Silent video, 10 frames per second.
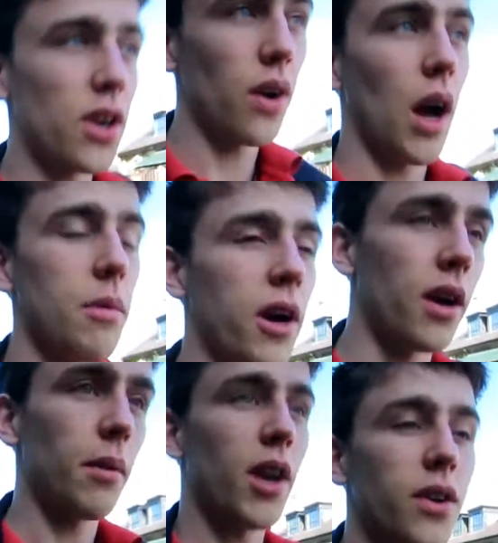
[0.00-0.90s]
a new library card.
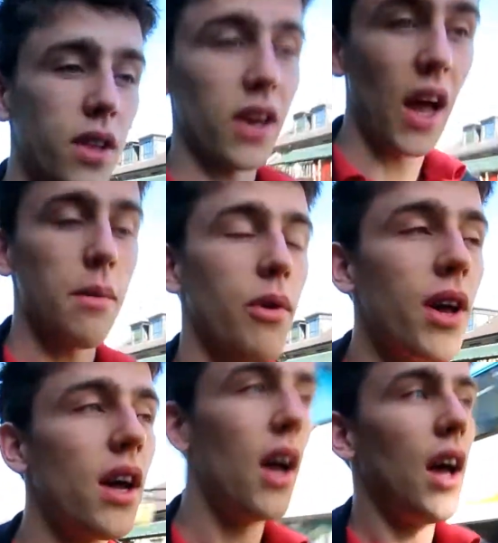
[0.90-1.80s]
I'm going to go to the library
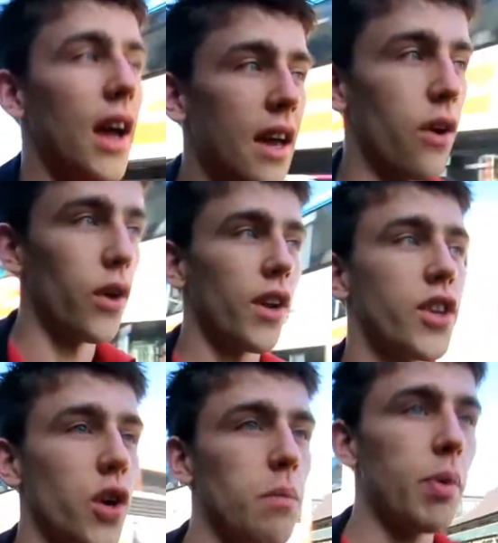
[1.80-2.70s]
in order
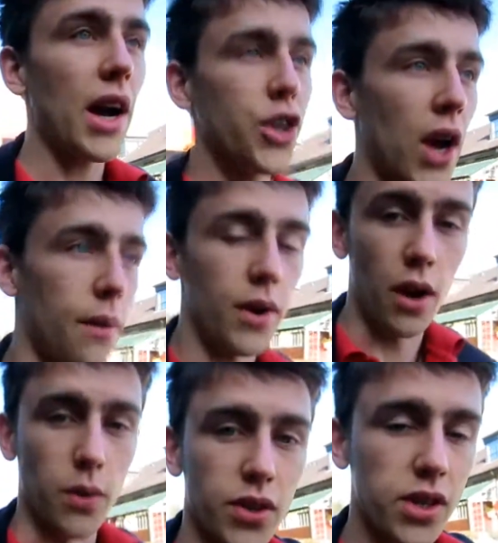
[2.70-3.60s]
to bash out
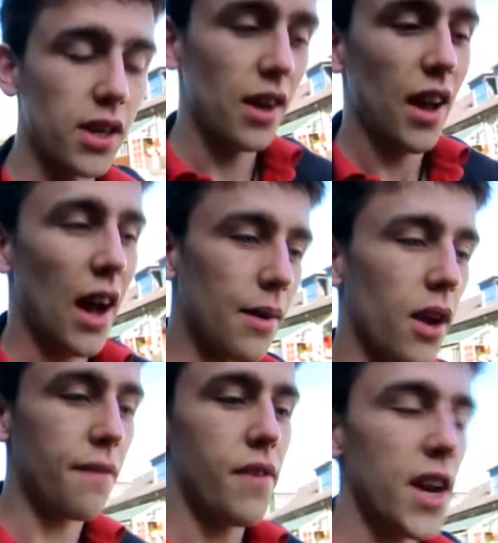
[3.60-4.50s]
notes. I'm
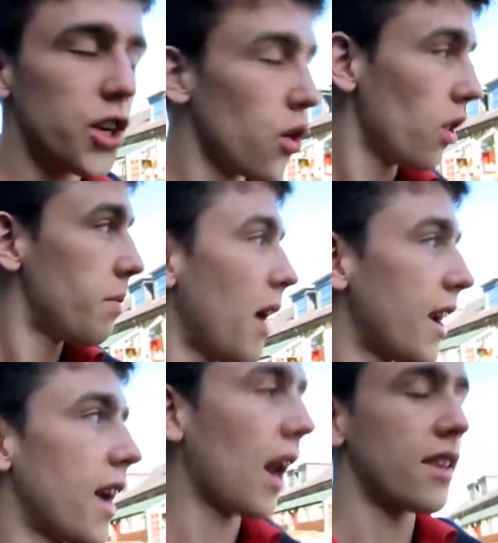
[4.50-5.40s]
going to finish all the
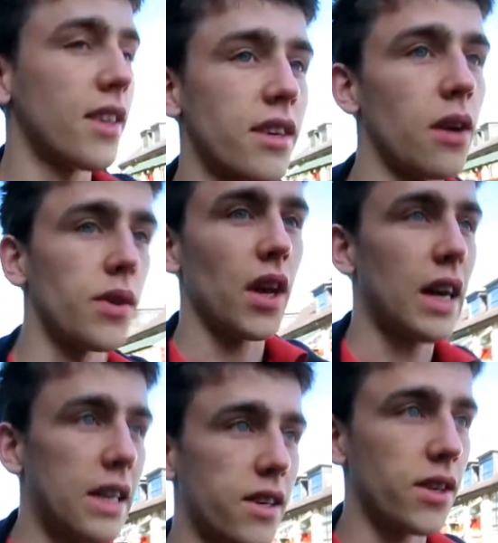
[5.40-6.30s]
pattern analysis notes that I
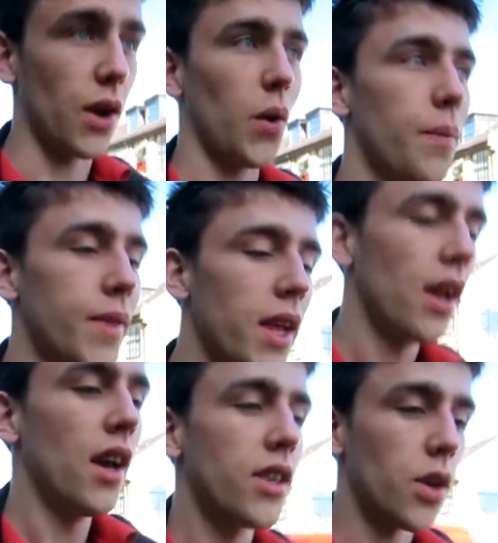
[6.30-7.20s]
need to do
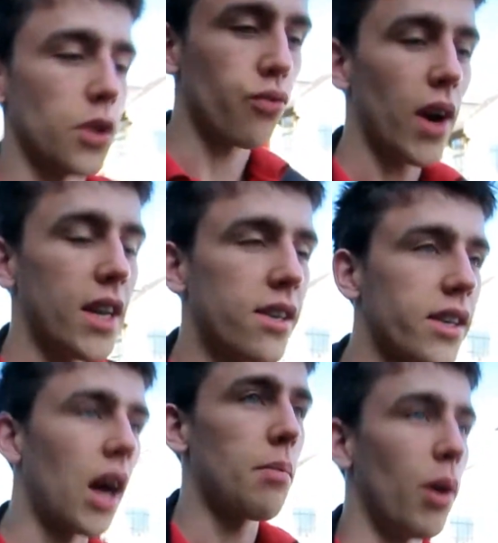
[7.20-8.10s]
so it's ready to
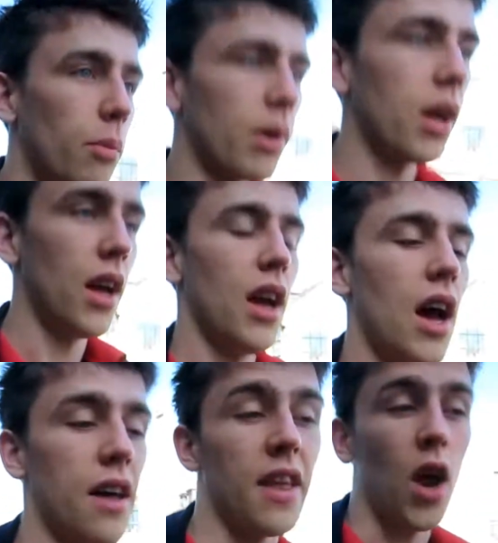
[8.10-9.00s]
type up,
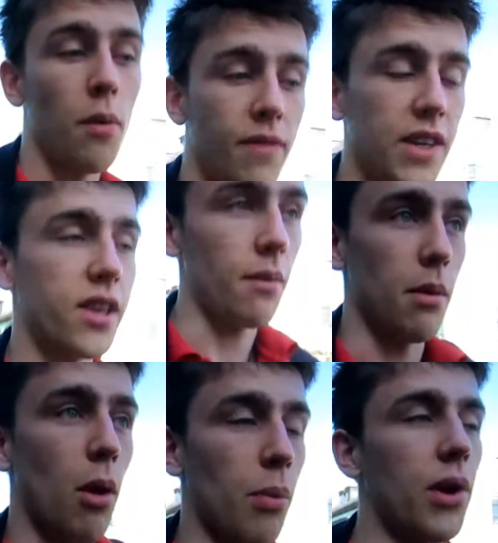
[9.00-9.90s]
and then hopefully type
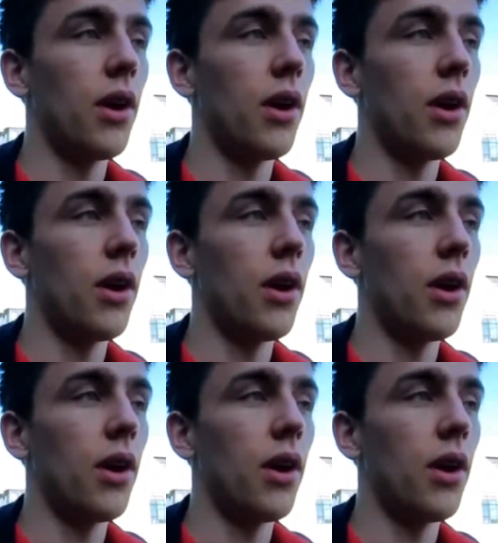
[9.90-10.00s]
them up.